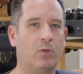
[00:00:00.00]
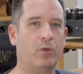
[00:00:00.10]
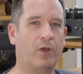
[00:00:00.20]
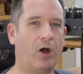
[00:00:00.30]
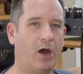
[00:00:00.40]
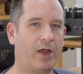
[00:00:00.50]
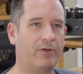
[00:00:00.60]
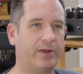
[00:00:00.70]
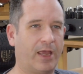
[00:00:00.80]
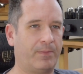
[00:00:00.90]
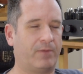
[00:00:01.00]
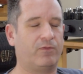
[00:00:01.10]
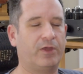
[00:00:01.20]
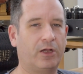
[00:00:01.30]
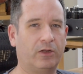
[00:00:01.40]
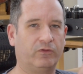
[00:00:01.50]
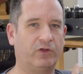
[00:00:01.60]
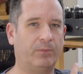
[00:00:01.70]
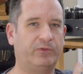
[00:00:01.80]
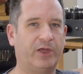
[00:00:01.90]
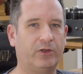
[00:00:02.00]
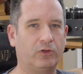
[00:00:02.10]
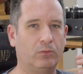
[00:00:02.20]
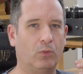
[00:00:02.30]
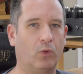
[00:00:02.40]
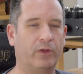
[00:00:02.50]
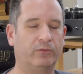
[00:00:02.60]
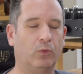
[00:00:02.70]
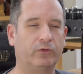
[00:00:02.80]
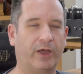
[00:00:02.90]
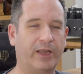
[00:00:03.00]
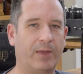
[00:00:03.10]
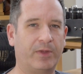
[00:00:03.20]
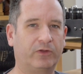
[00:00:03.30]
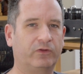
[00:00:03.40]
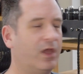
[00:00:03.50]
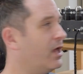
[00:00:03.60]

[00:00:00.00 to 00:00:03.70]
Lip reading: with a higher end amp, everything kind of jumps out at you more. There's more dynamics.